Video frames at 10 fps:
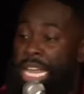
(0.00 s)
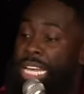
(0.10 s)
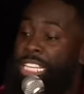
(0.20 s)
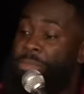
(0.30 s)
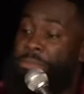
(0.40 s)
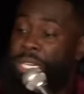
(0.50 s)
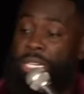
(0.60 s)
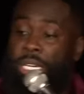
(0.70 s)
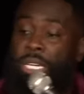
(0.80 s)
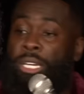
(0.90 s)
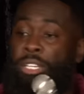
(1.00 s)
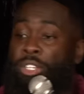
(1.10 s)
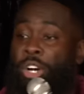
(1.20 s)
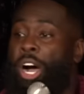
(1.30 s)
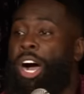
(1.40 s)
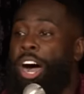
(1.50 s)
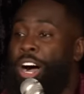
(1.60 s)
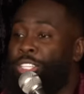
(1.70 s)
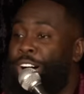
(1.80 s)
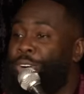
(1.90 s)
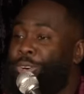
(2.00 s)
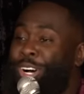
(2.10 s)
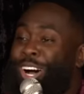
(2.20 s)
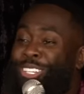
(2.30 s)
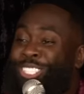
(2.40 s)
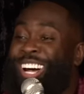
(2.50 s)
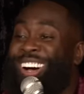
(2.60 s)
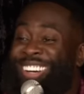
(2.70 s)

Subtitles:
His mum said, "You gotta ask Uncle Kojo."